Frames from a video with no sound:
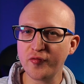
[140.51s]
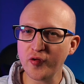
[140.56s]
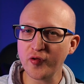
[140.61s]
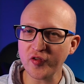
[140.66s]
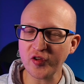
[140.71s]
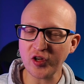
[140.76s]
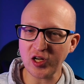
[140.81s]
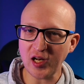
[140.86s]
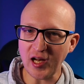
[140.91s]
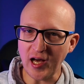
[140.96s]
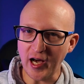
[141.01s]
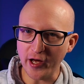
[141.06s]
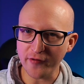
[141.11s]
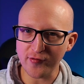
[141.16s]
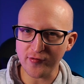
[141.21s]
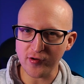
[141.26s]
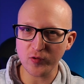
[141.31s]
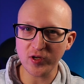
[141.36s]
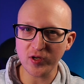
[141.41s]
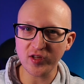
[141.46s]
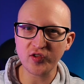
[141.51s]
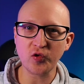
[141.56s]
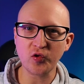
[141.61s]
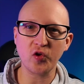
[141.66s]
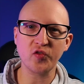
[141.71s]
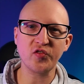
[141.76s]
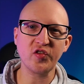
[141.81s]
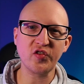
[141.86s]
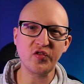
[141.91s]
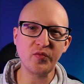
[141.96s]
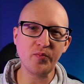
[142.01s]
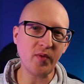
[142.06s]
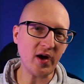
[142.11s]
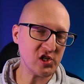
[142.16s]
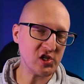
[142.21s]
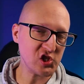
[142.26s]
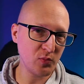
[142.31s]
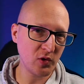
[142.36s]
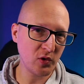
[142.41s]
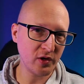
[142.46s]
physical hardware resources
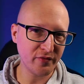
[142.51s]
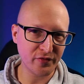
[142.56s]
much more